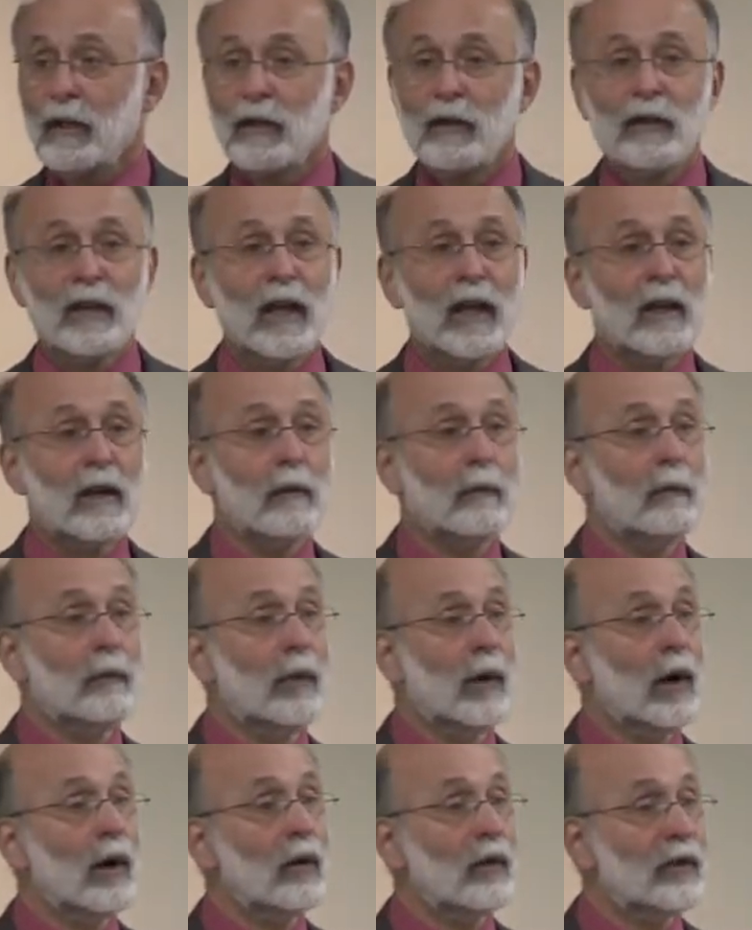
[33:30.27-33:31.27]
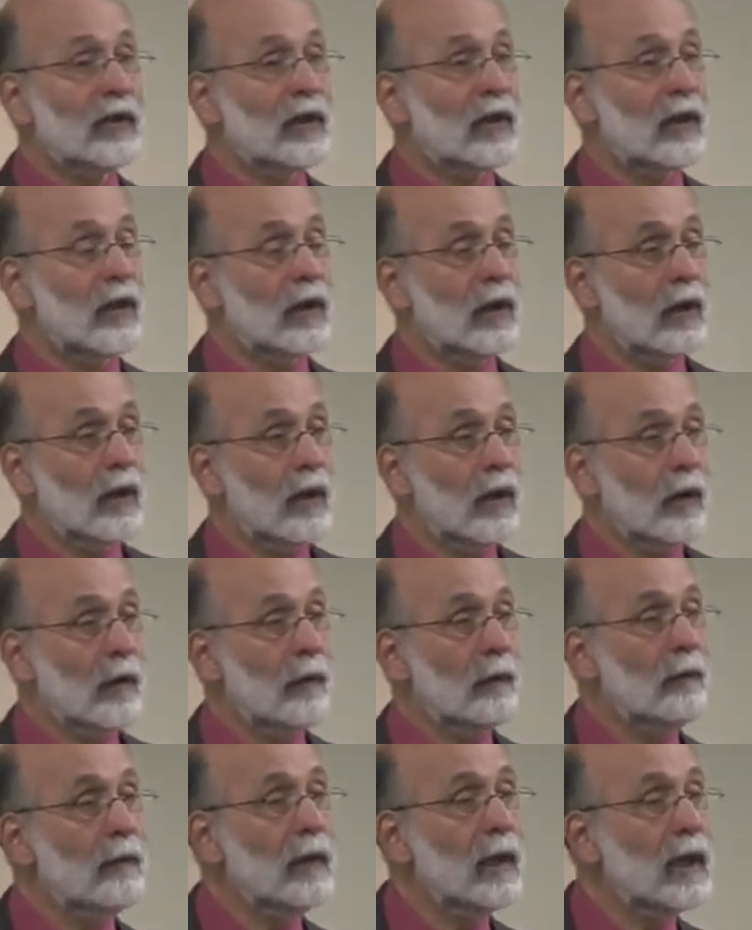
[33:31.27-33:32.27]
that both
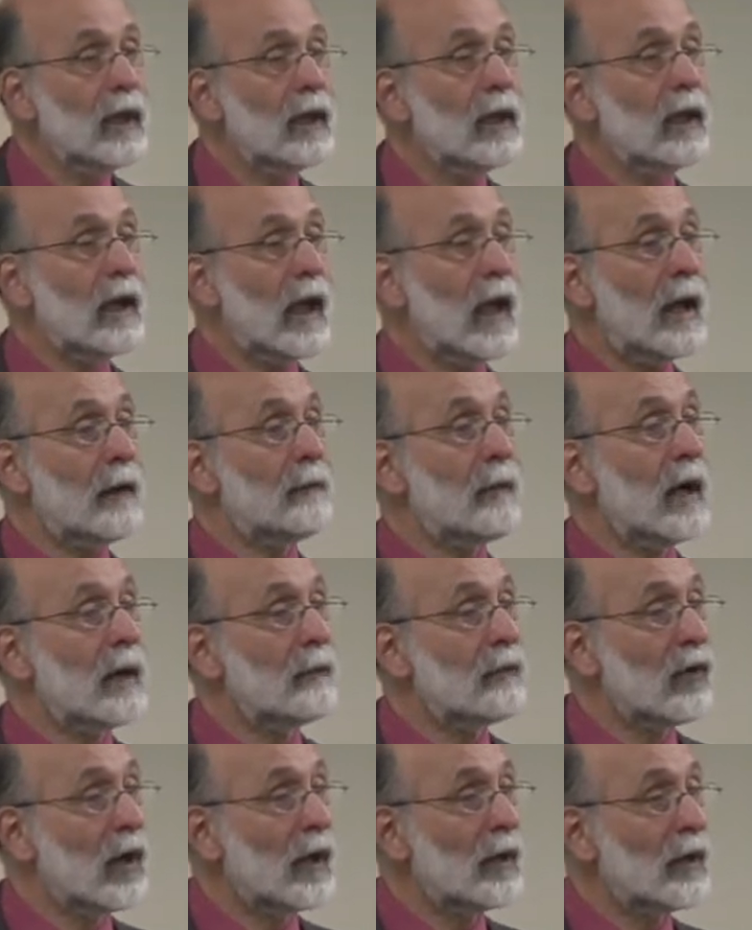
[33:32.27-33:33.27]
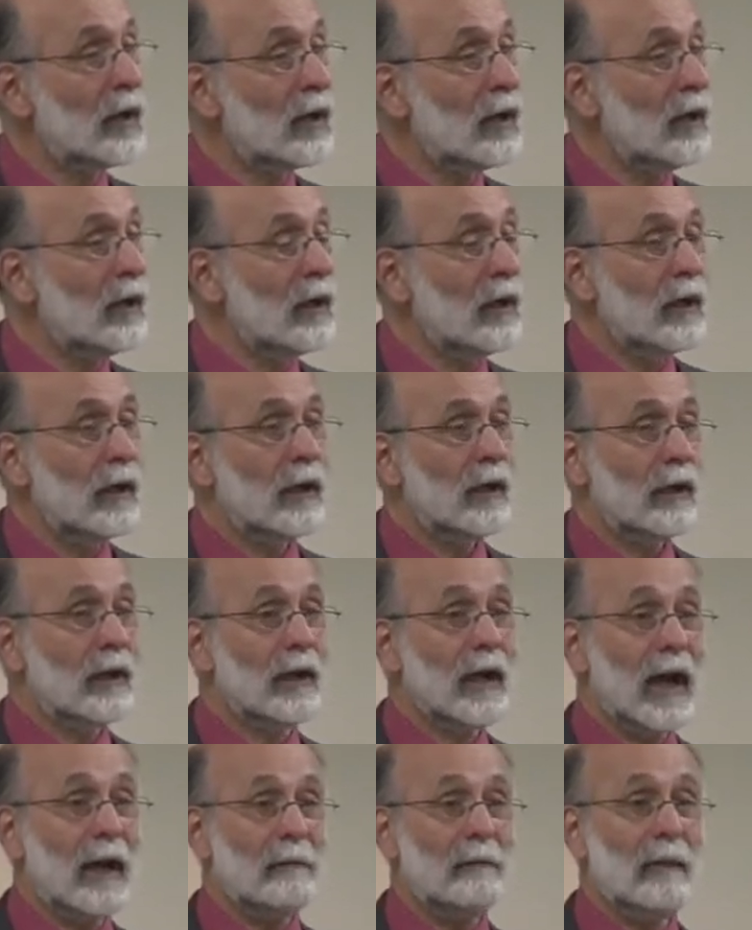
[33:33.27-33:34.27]
me and my brother
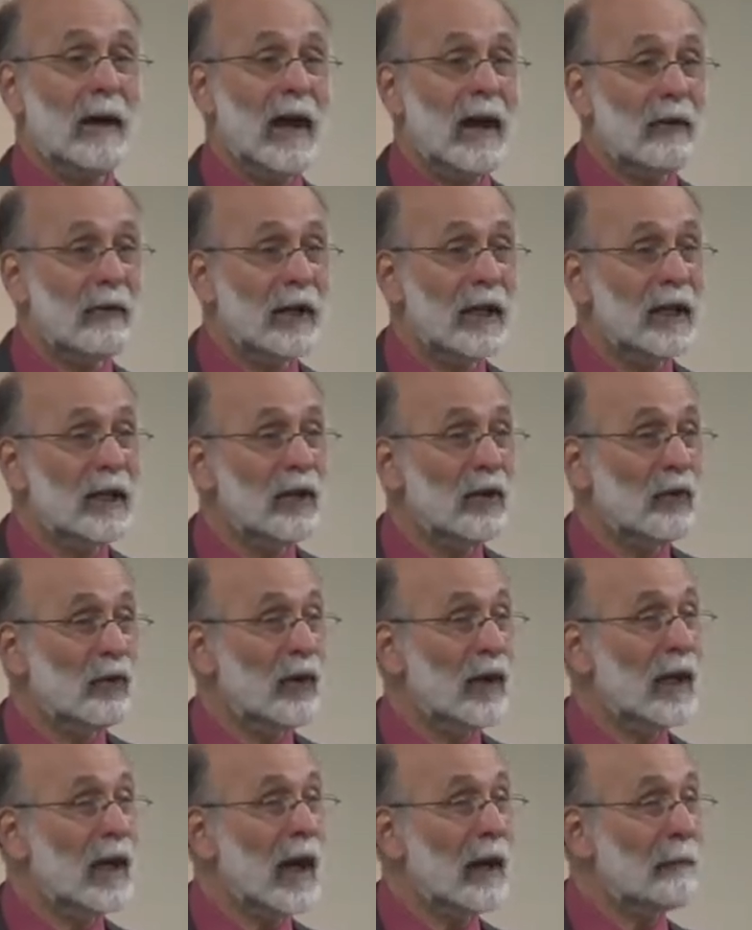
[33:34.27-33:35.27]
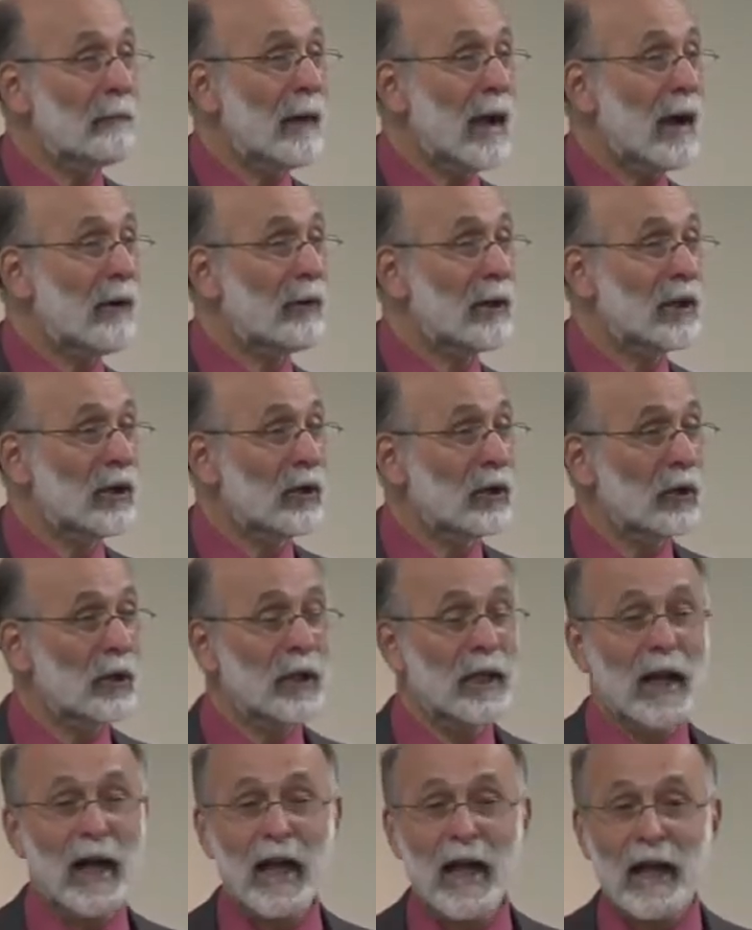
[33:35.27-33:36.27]
got married. We got married
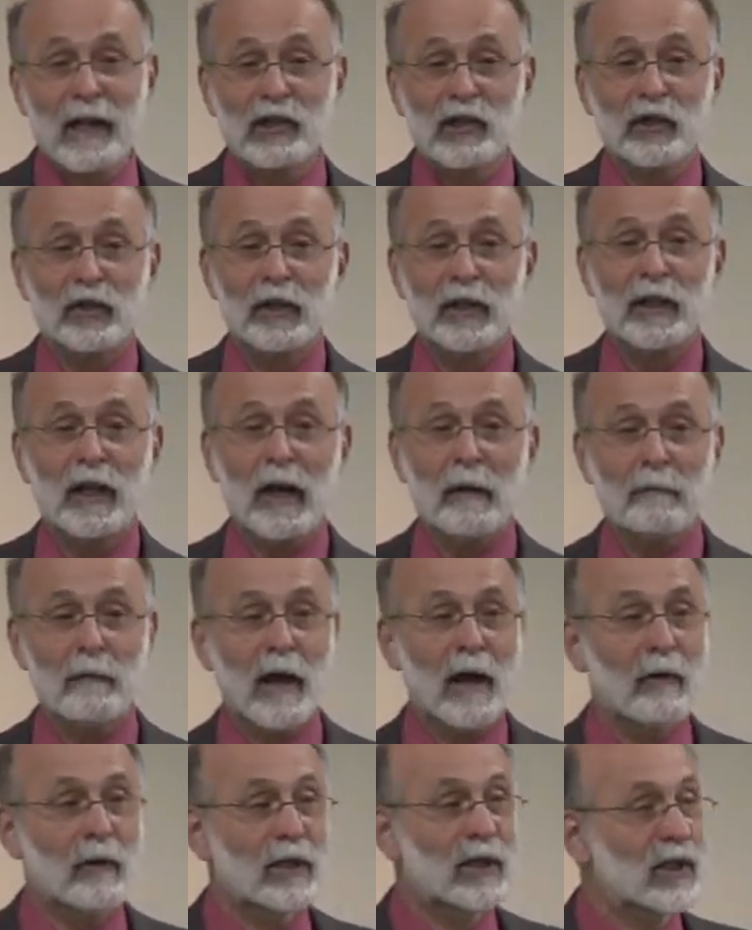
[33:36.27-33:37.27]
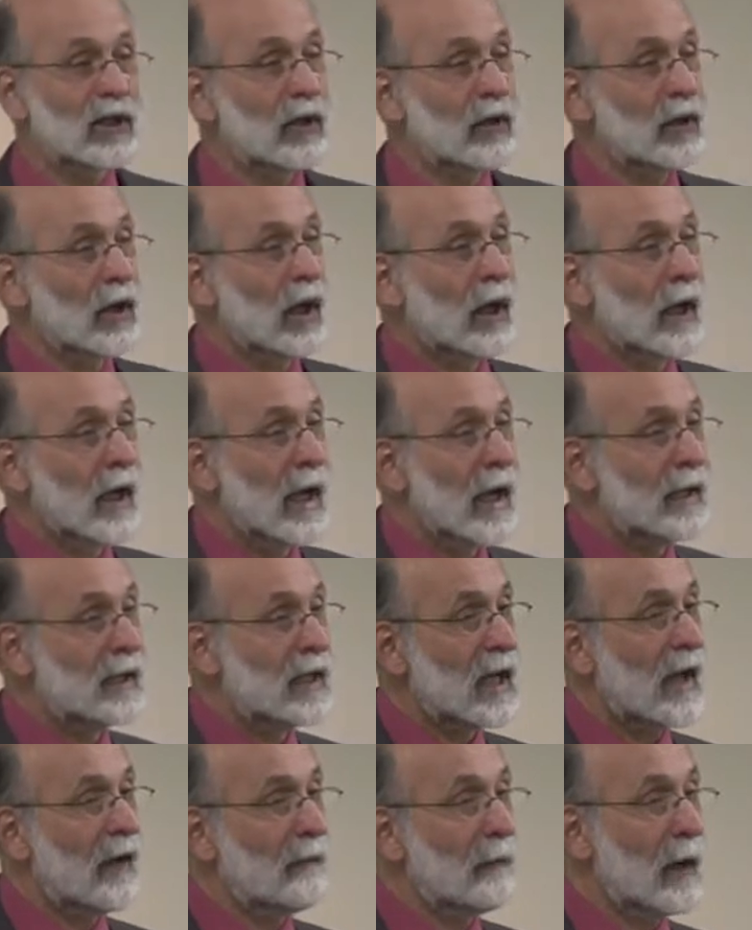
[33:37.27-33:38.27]
early. I actually got married so young I had
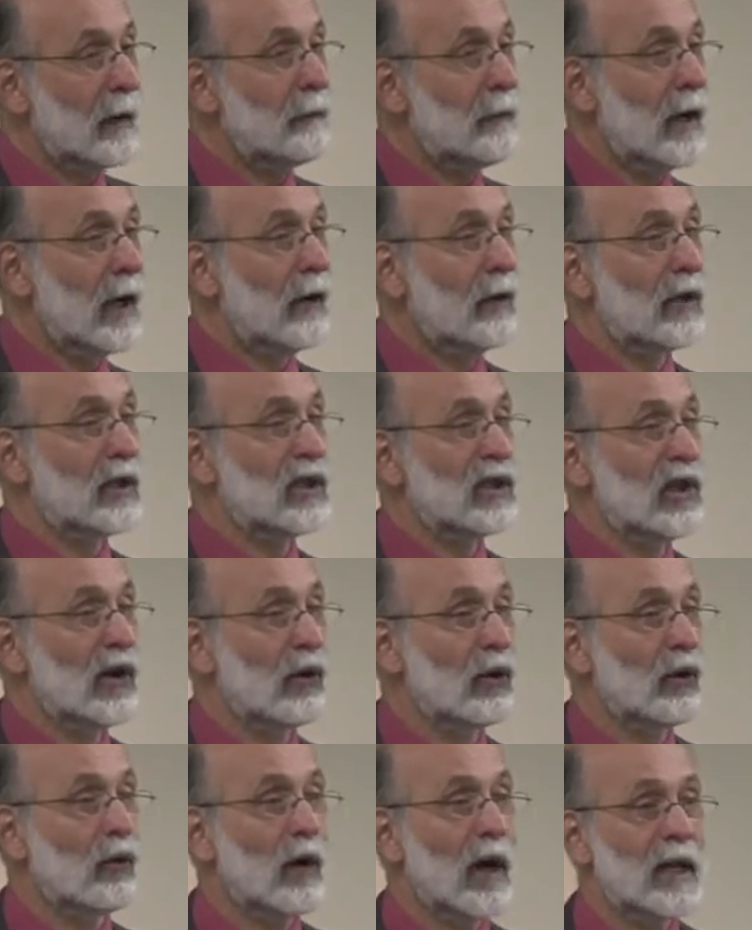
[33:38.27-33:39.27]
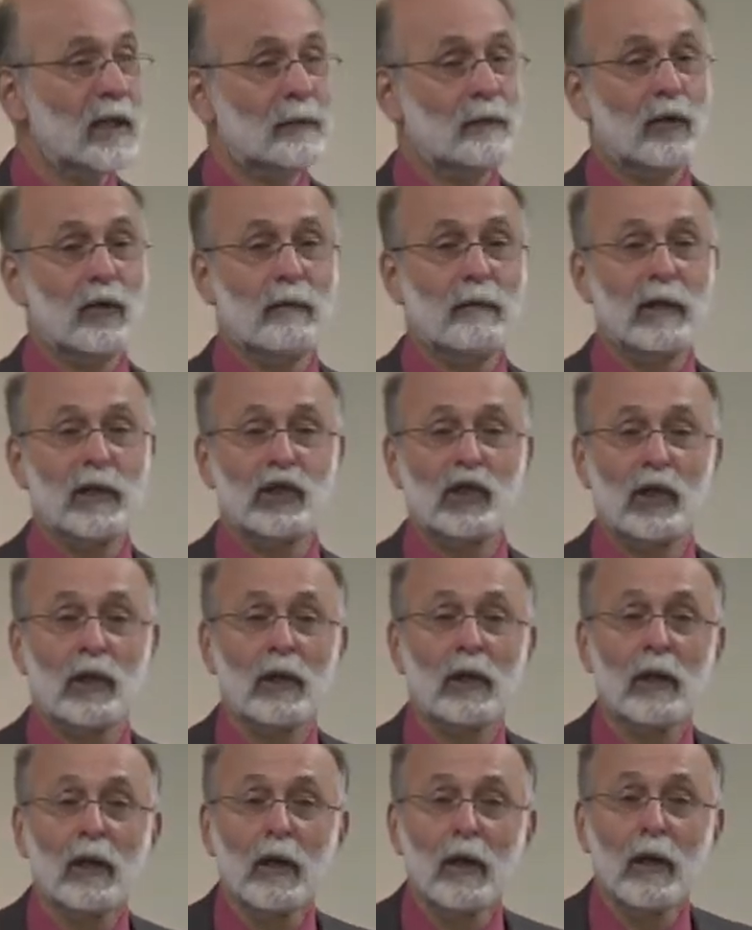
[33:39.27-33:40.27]
to have my parents' notarized permission.
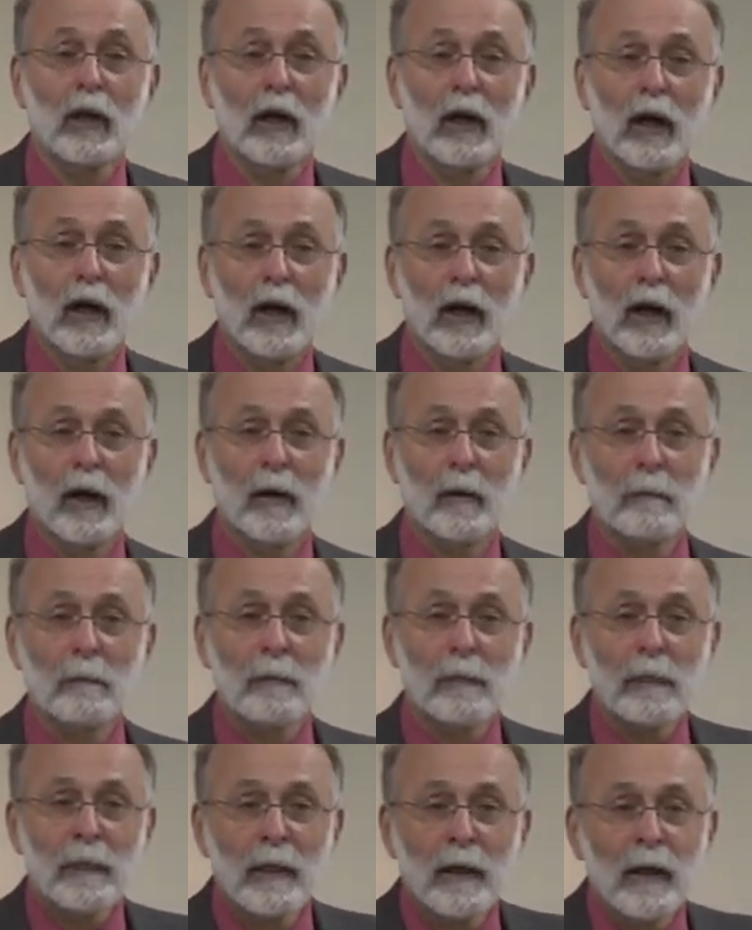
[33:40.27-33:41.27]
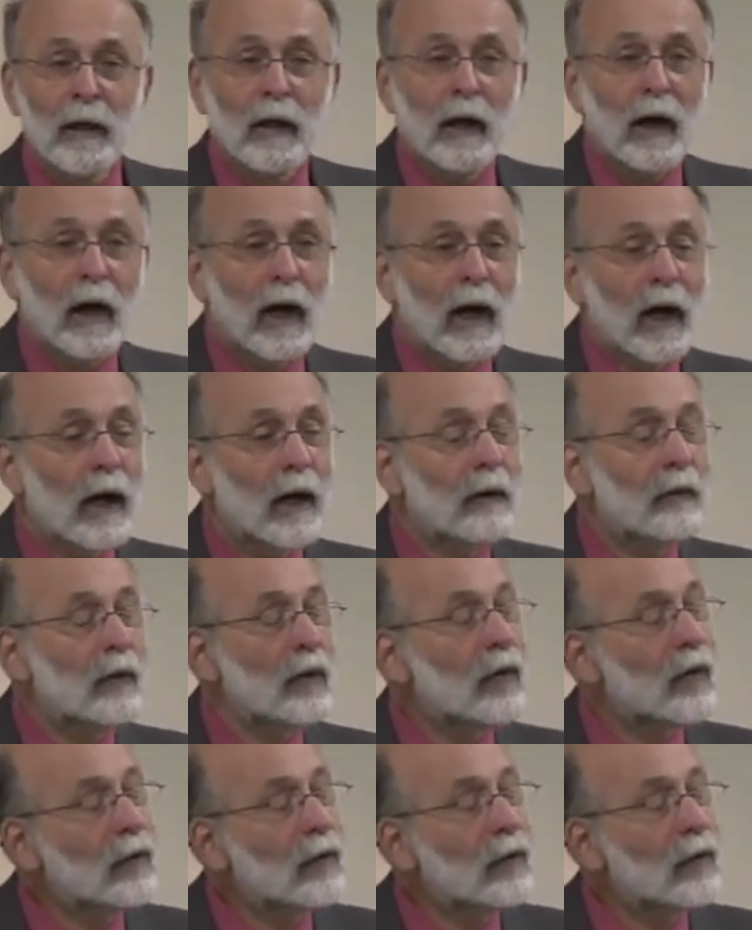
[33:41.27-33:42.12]
Um, uh,